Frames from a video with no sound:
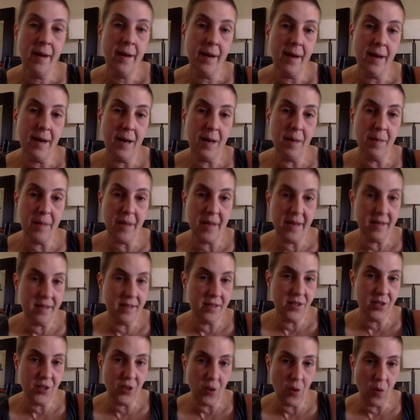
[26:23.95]
And
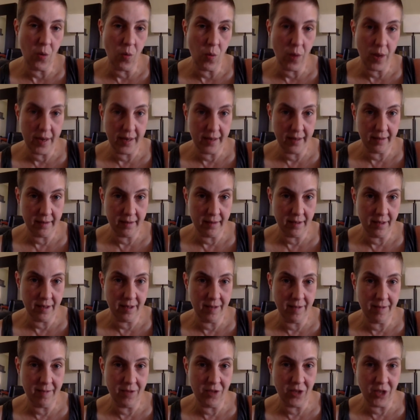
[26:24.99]
so when
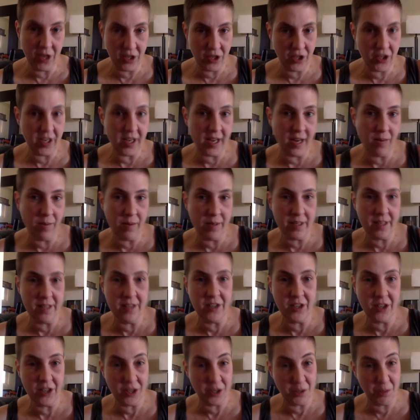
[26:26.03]
Judge Day went to
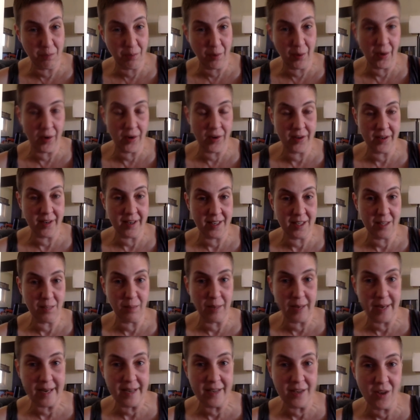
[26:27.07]
Judge Burt and
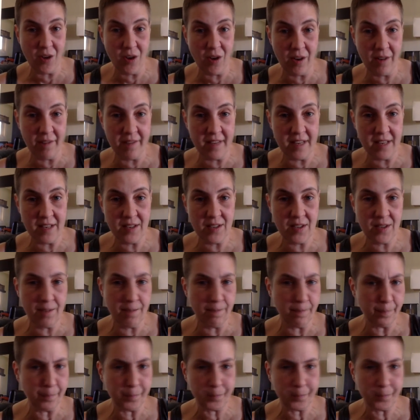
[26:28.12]
explained all of this,